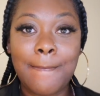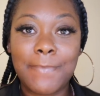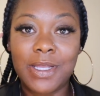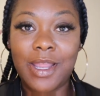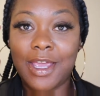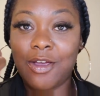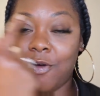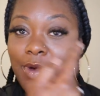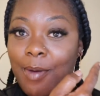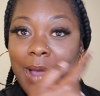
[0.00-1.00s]
but like
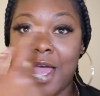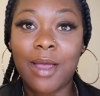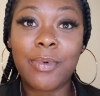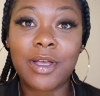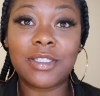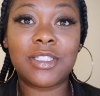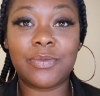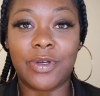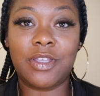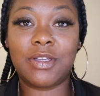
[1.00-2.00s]
around my eyebrows is
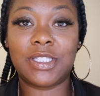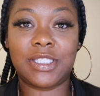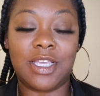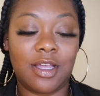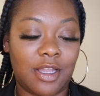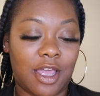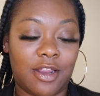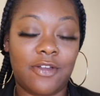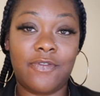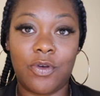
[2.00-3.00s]
where you can see a lot
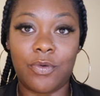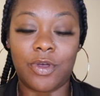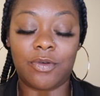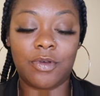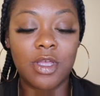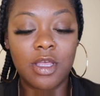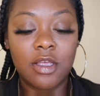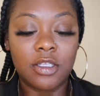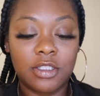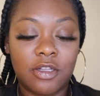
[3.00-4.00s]
of the oil.
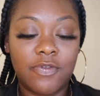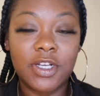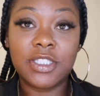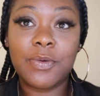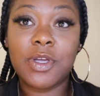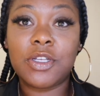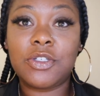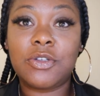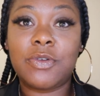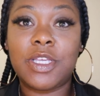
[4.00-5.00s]
So the first thing we're going
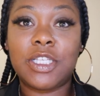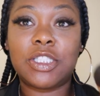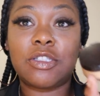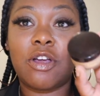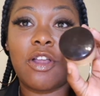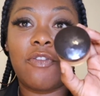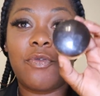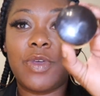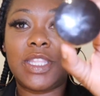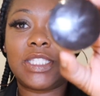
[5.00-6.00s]
to do is start off
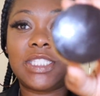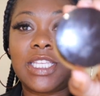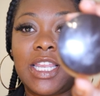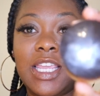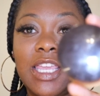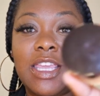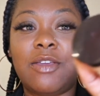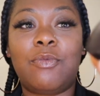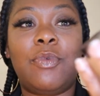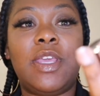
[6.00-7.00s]
with setting
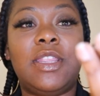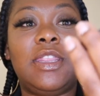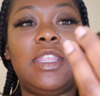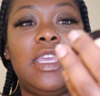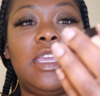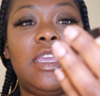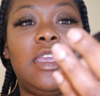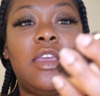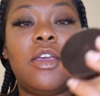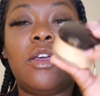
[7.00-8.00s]
it with
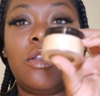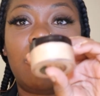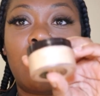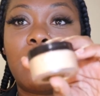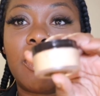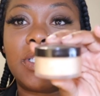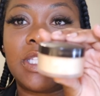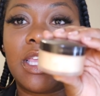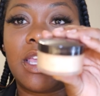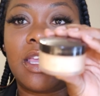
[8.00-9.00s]
the
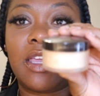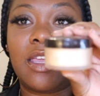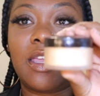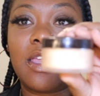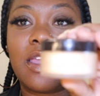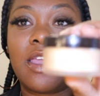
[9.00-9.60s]
Mercier